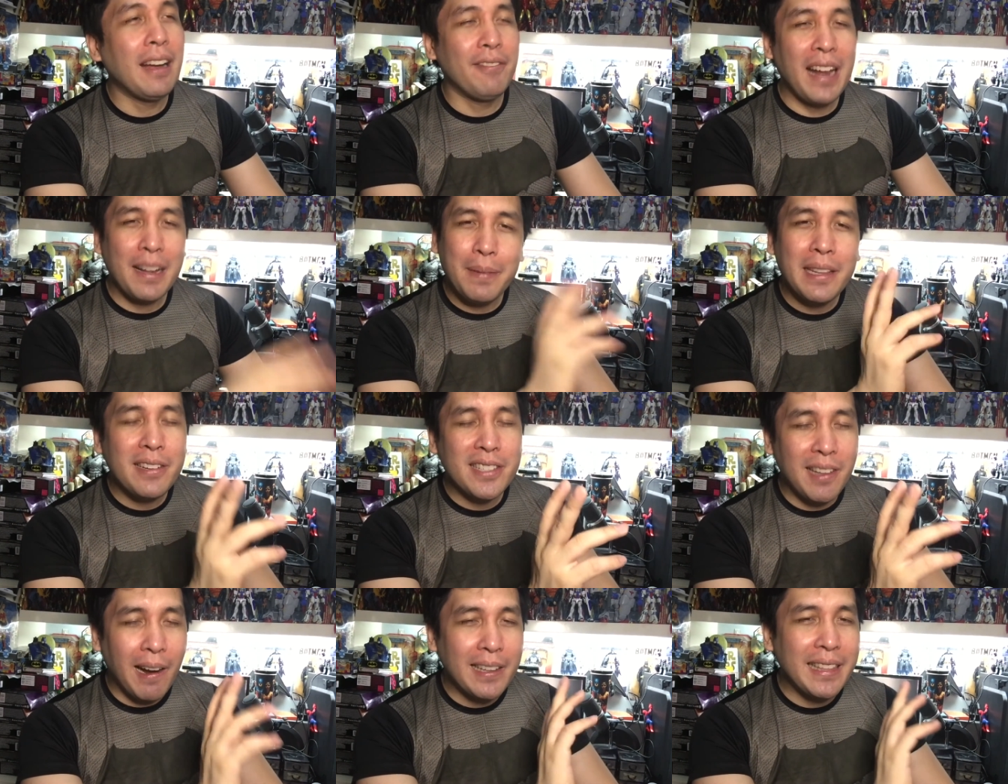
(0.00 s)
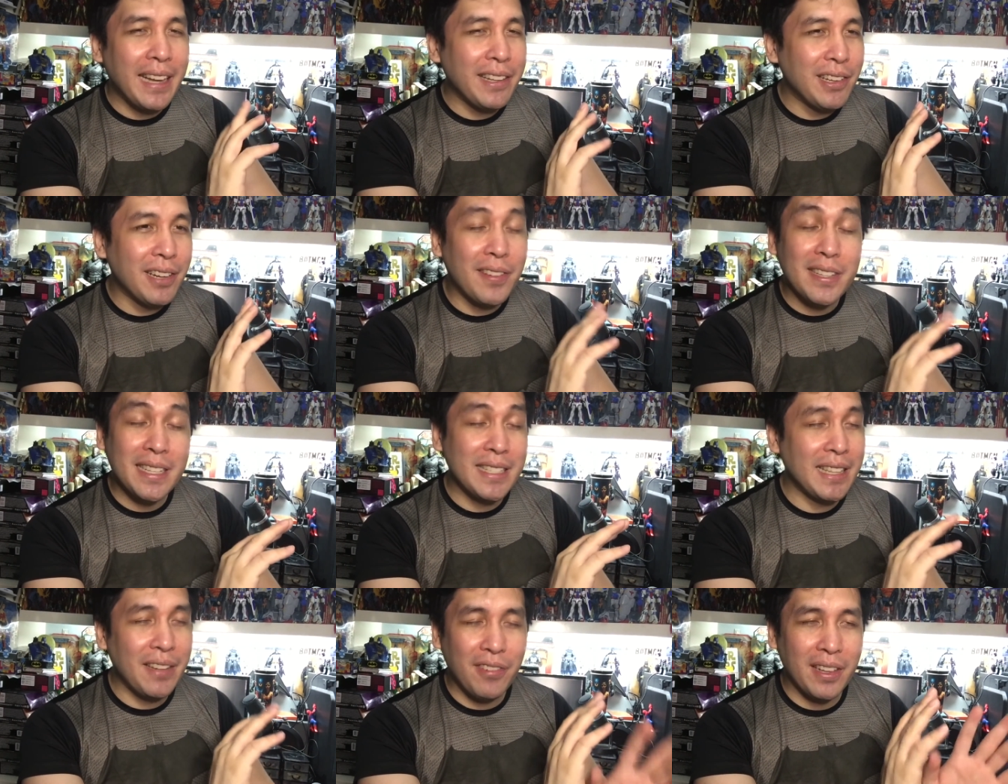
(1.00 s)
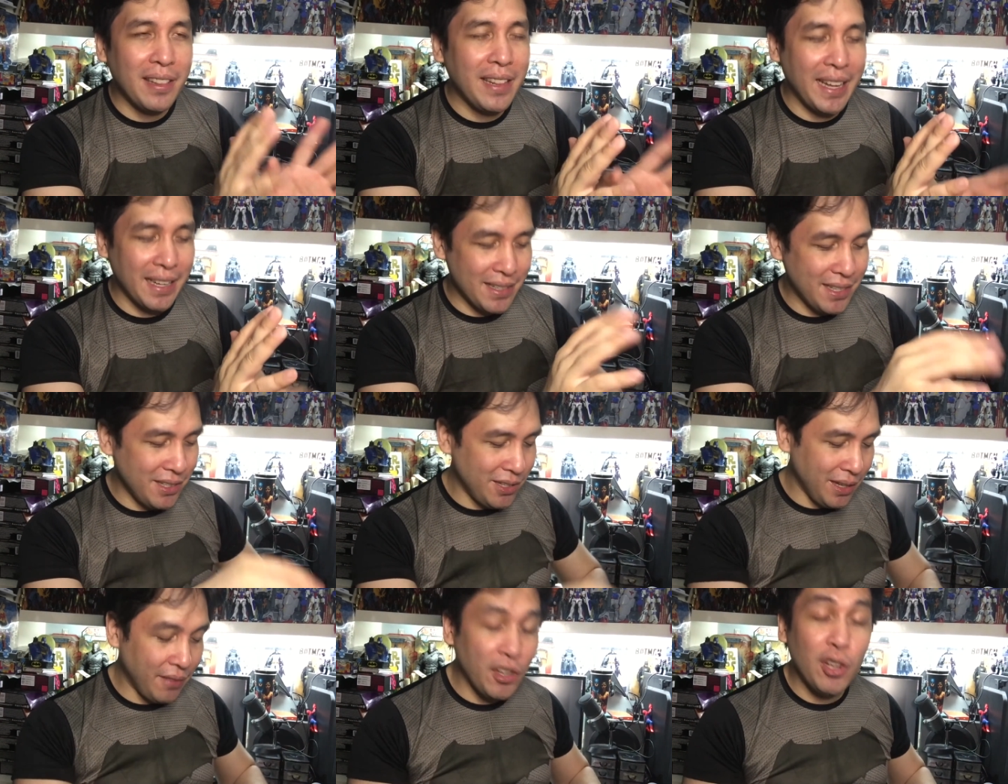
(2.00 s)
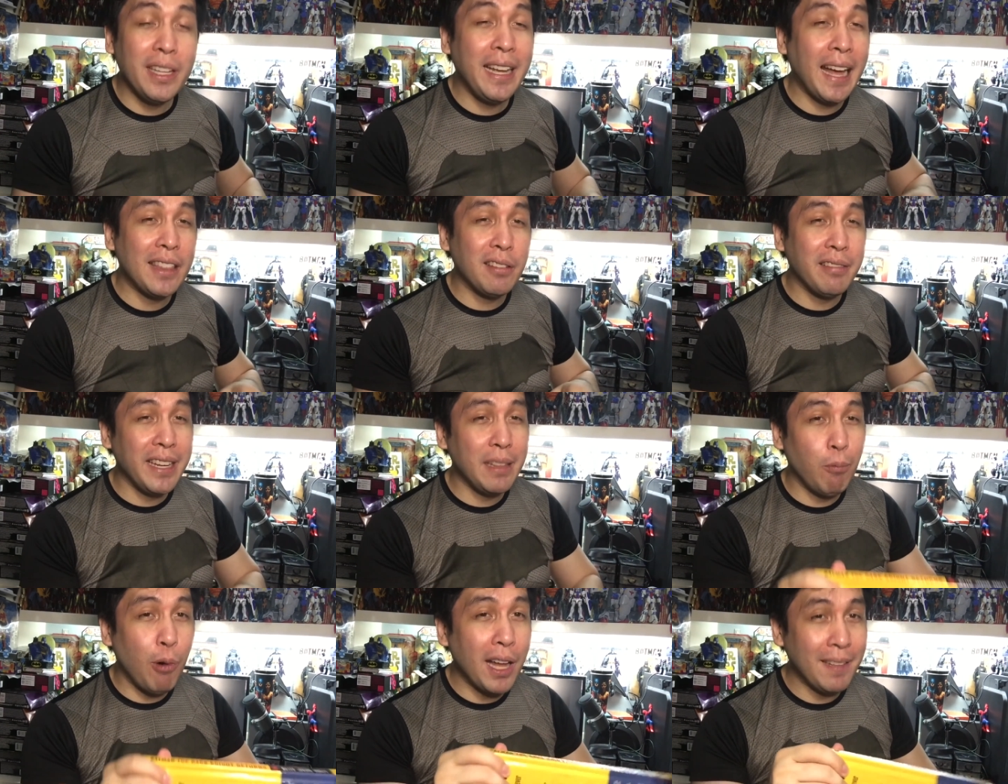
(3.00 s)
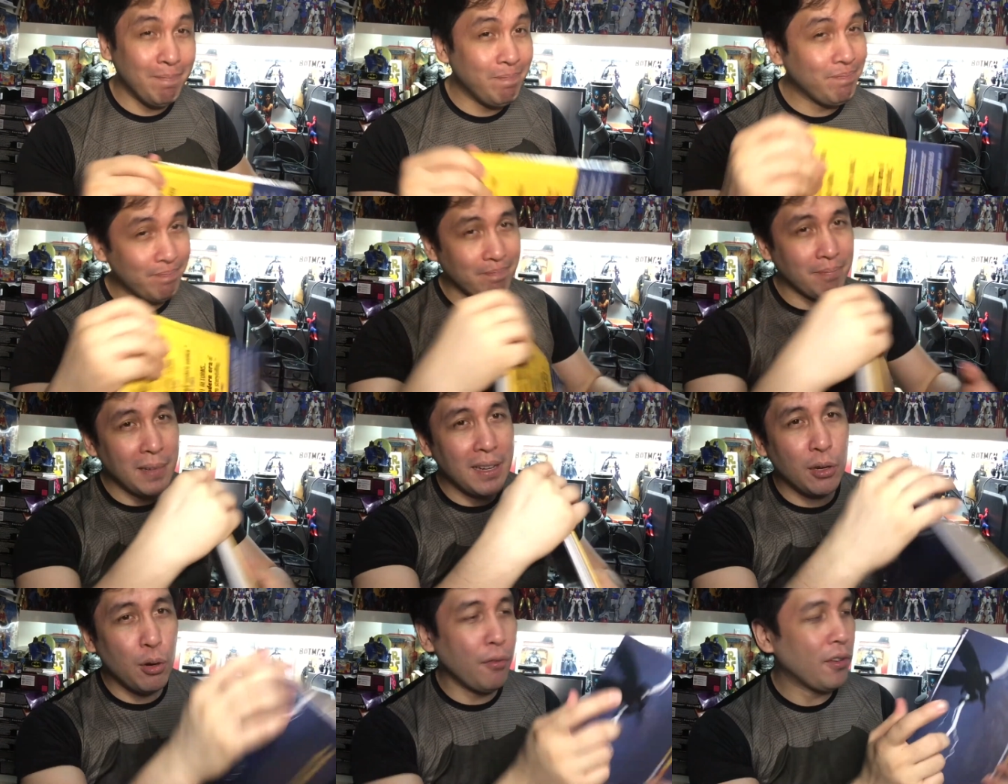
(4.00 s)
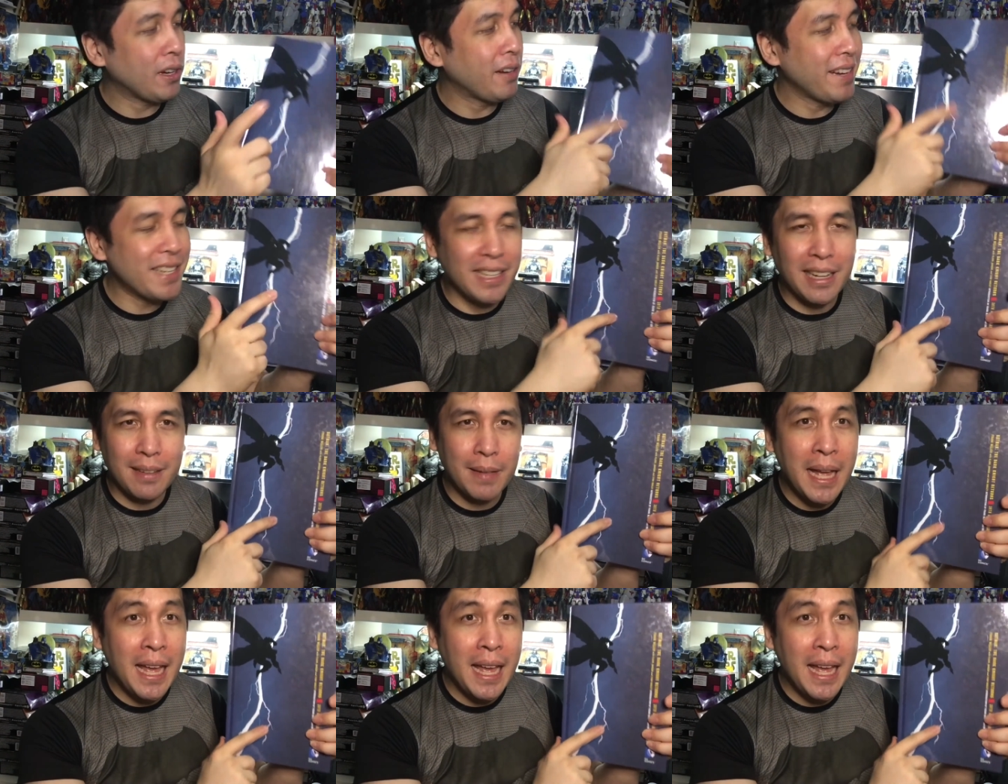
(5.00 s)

Frank Miller's Dark Knight universe is a different thing. So if you only had to read one, go for the original.